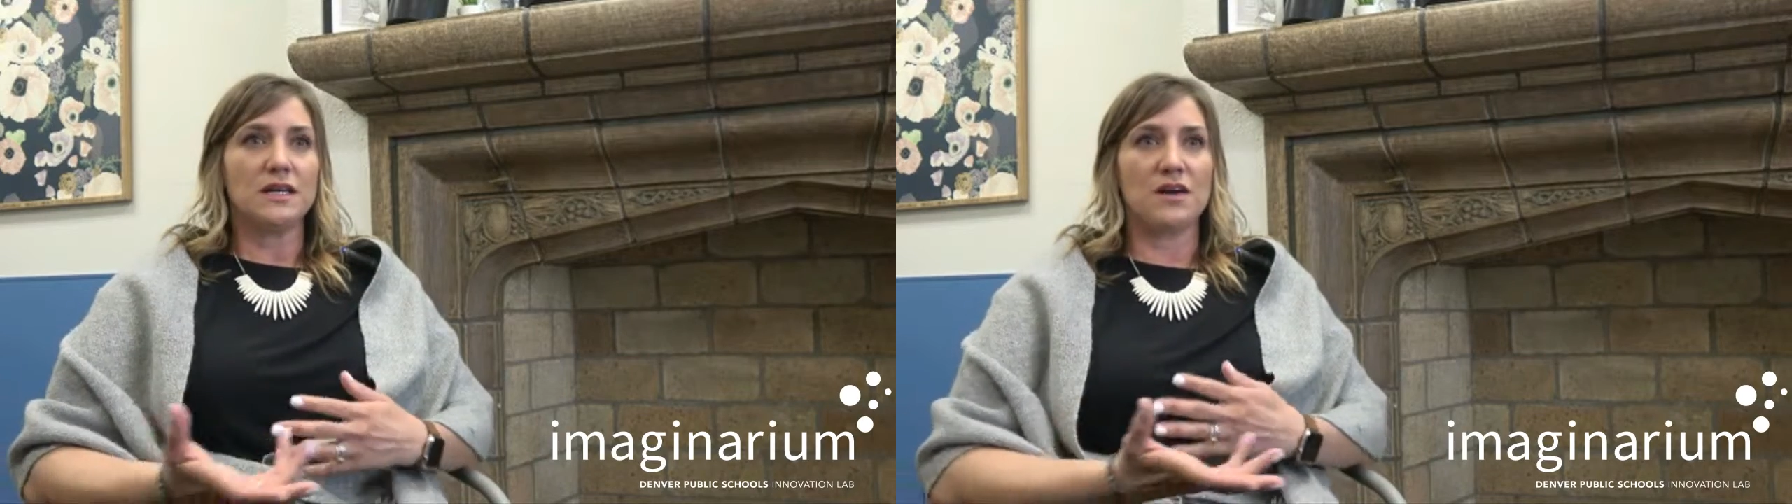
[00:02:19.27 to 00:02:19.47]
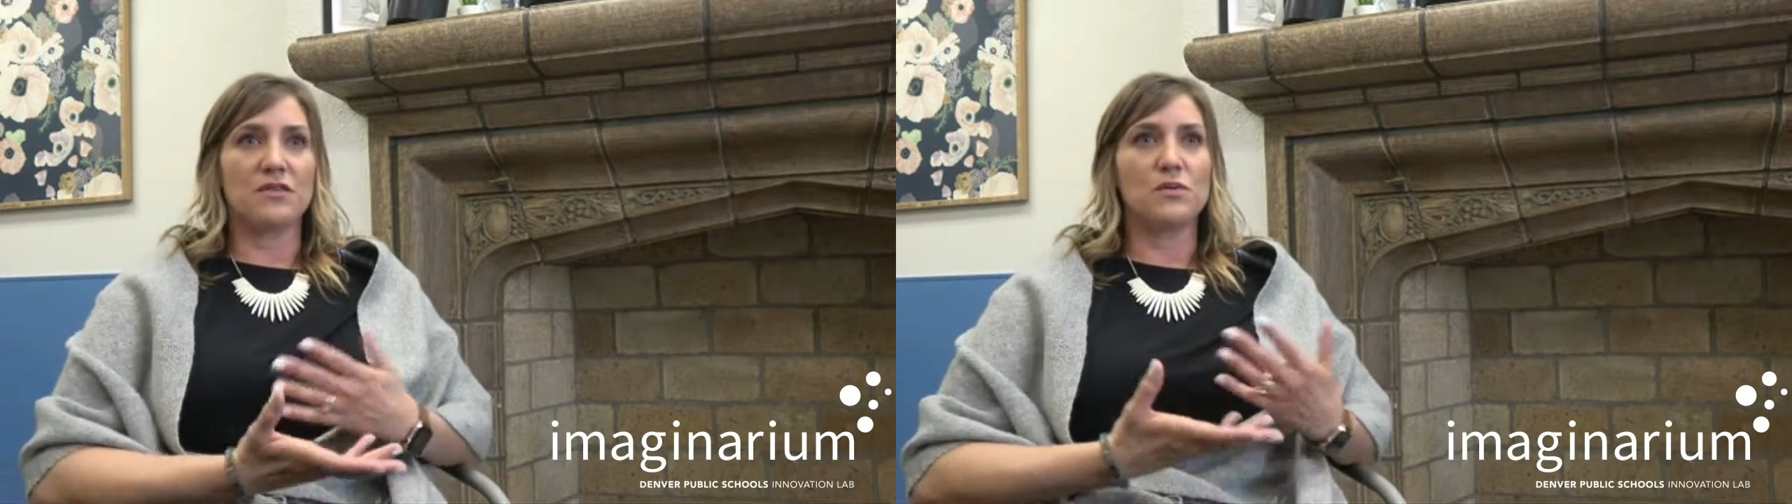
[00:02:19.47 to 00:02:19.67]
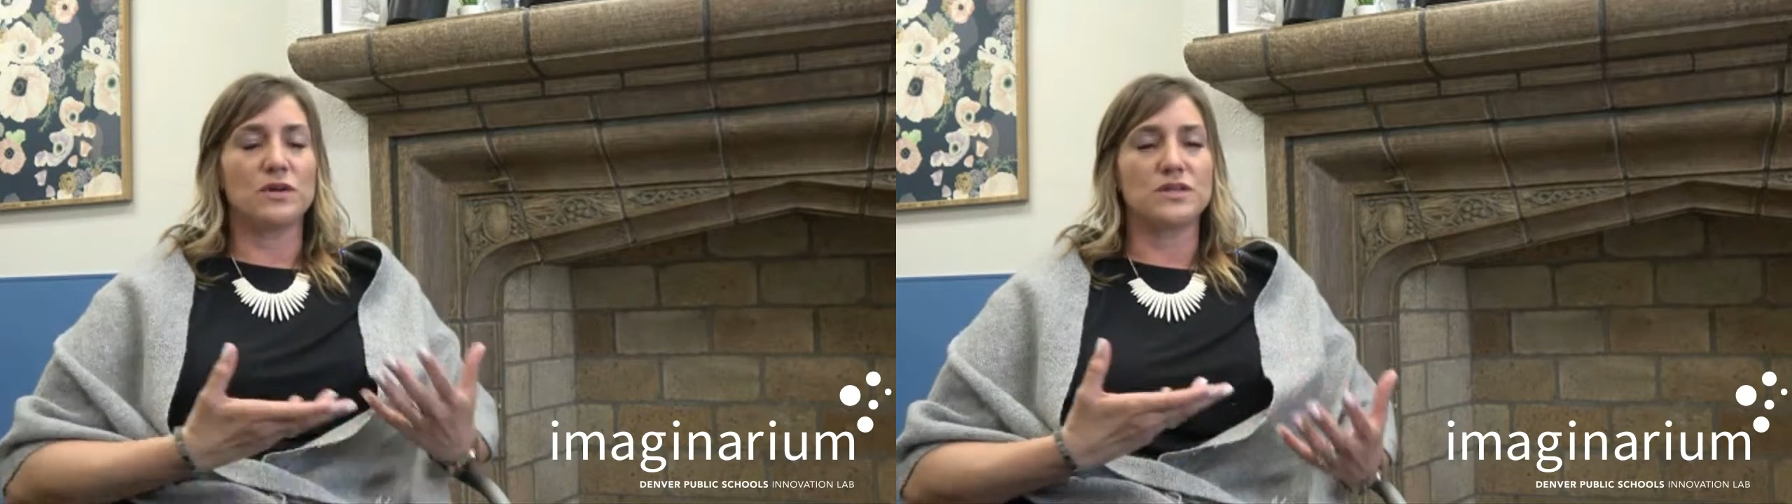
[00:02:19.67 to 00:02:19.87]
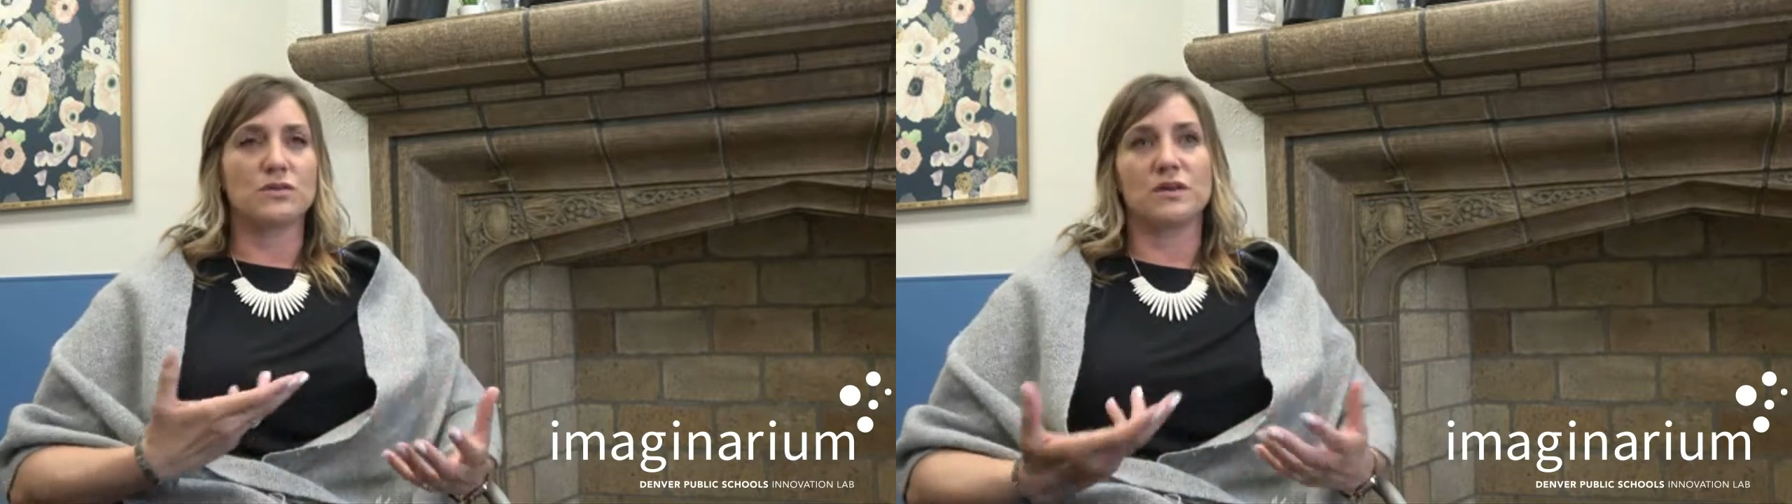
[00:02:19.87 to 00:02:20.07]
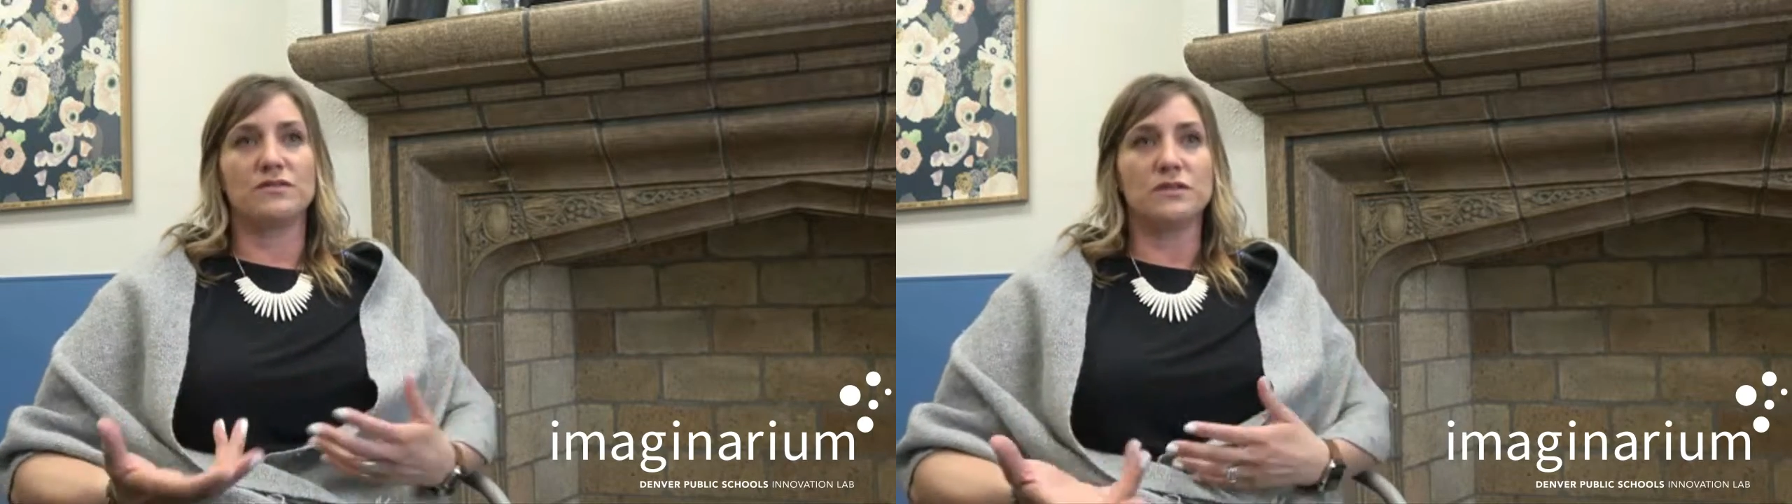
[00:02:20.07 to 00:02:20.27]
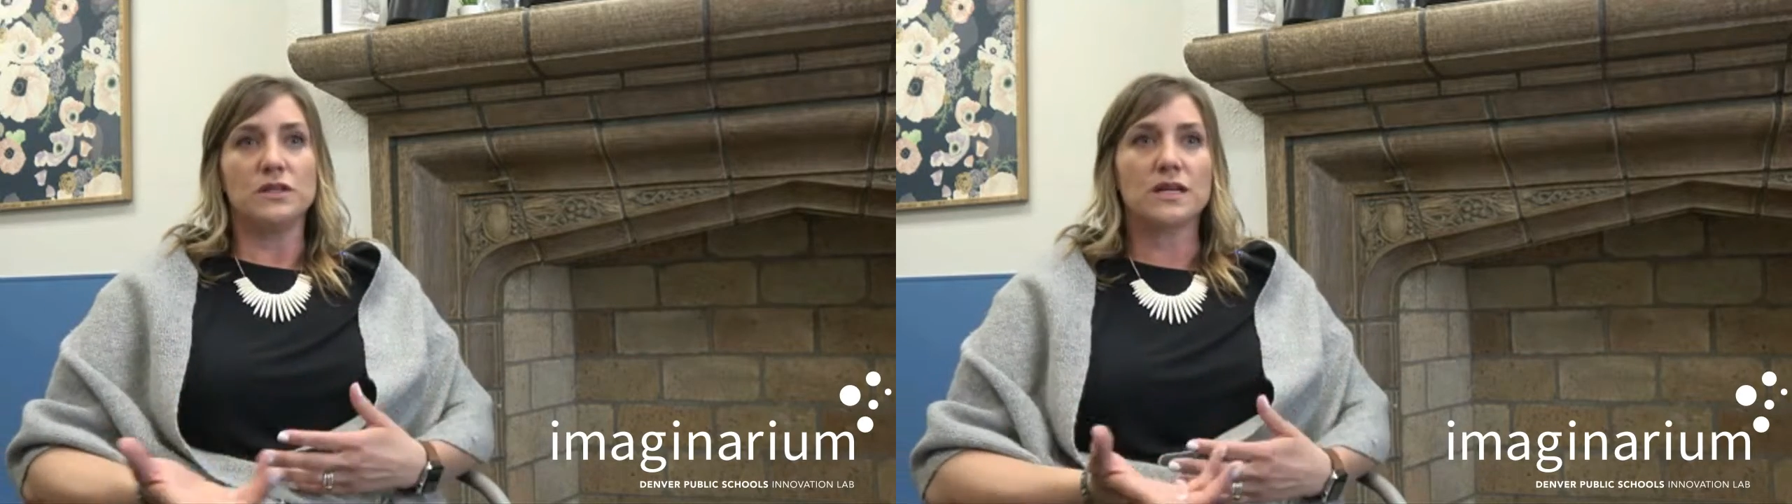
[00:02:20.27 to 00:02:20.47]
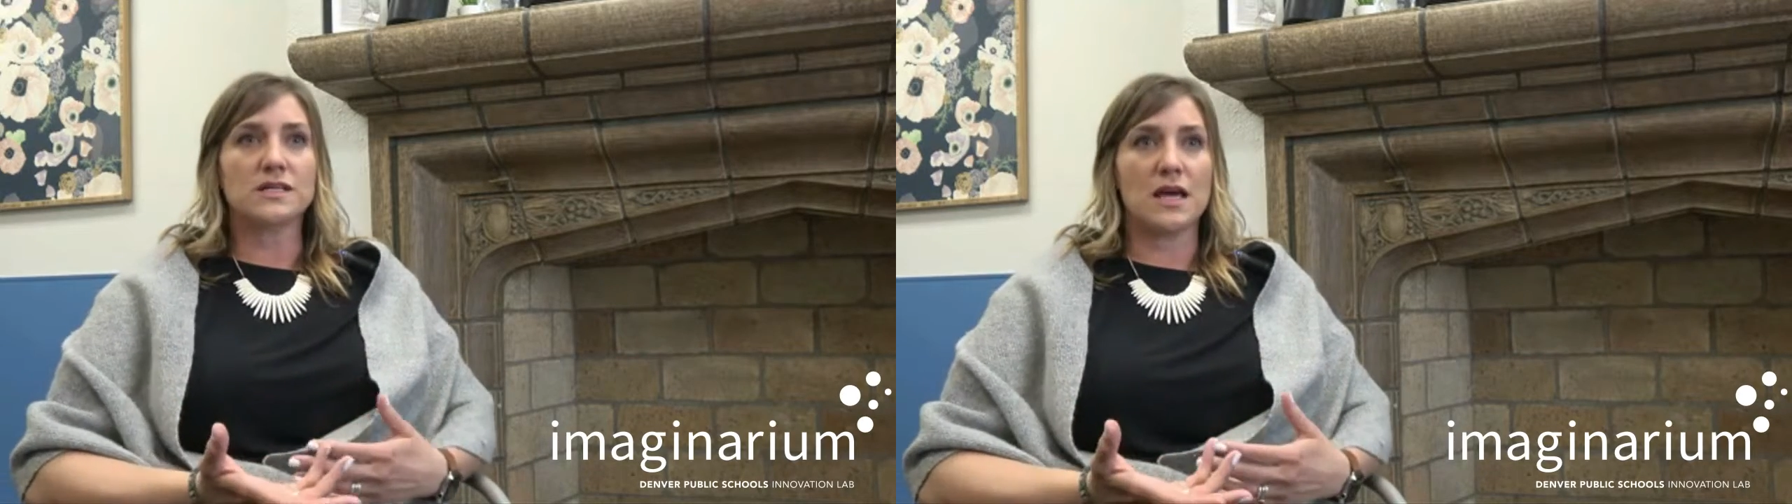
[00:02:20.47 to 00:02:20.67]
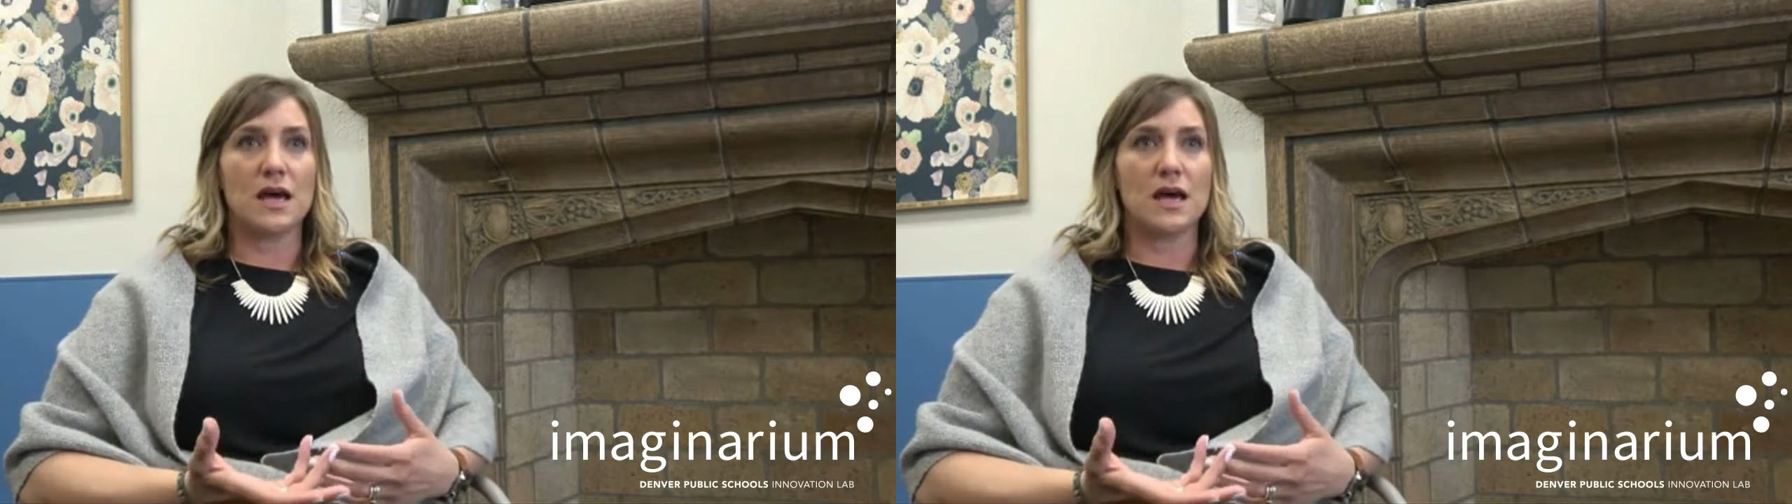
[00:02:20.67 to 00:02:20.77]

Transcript: Everyone sort of looks